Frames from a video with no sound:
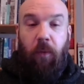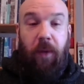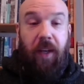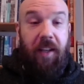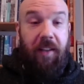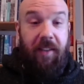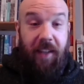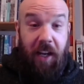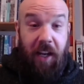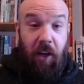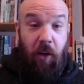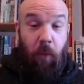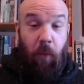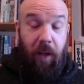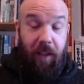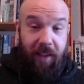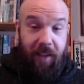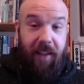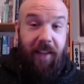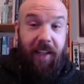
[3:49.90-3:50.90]
We can see here
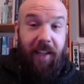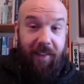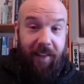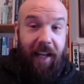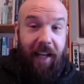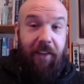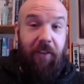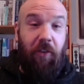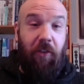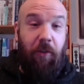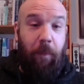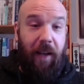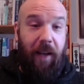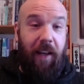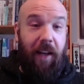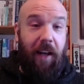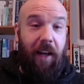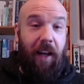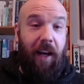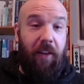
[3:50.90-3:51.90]
what these lads are
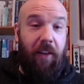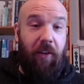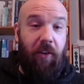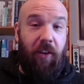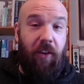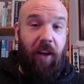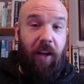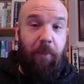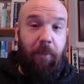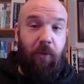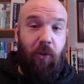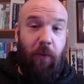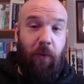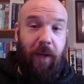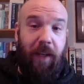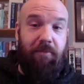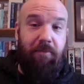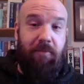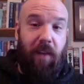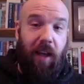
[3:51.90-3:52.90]
spending a lot of their time
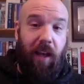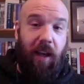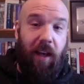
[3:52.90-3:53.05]
doing.